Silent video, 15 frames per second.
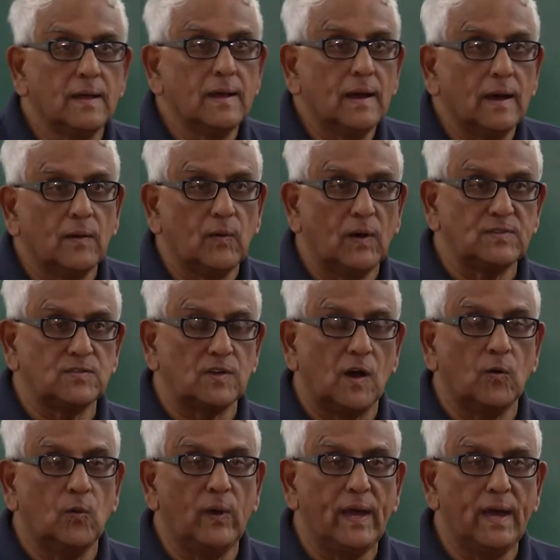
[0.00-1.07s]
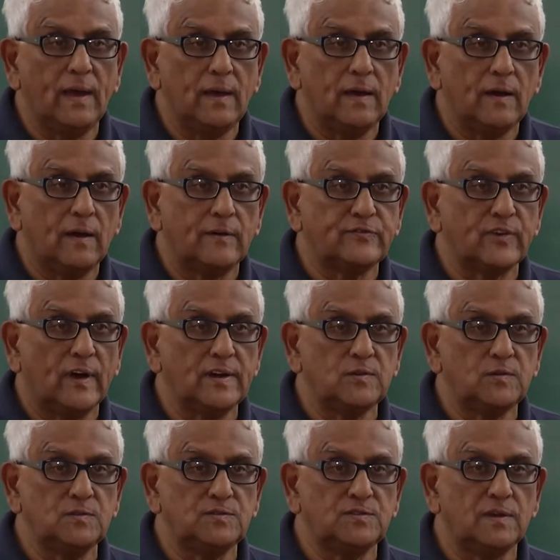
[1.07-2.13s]
was a way of trying
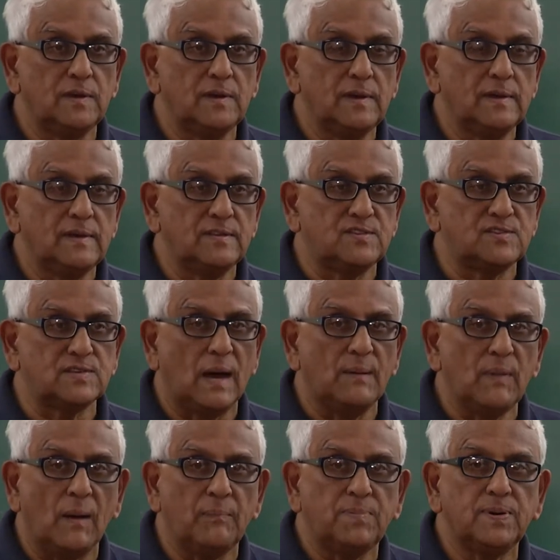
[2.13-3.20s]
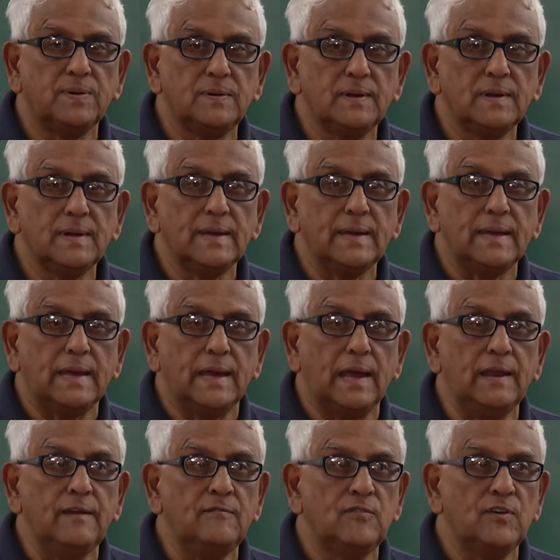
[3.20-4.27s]
to sum up
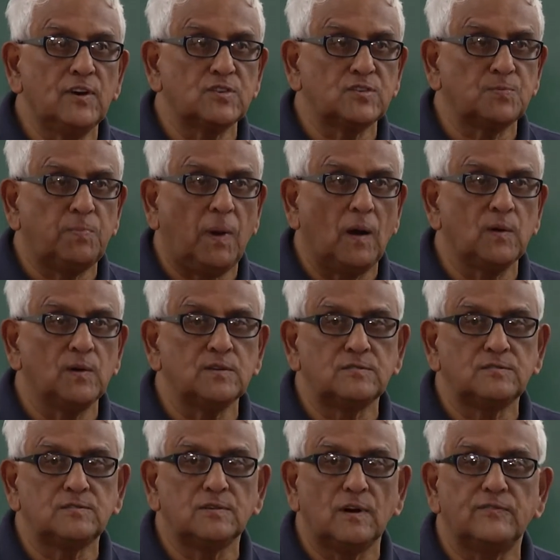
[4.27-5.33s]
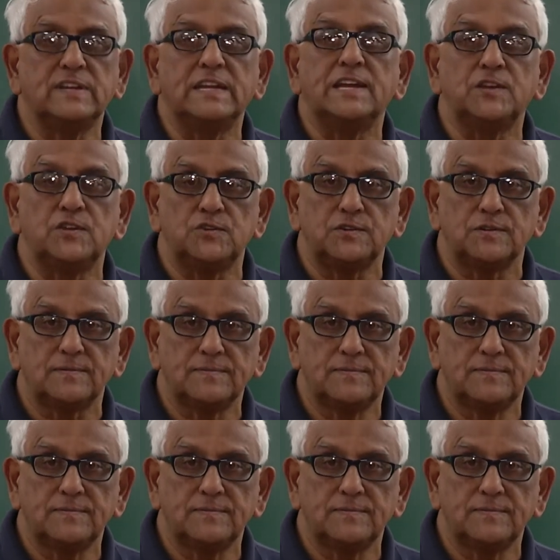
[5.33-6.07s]
inverse powers of an integer.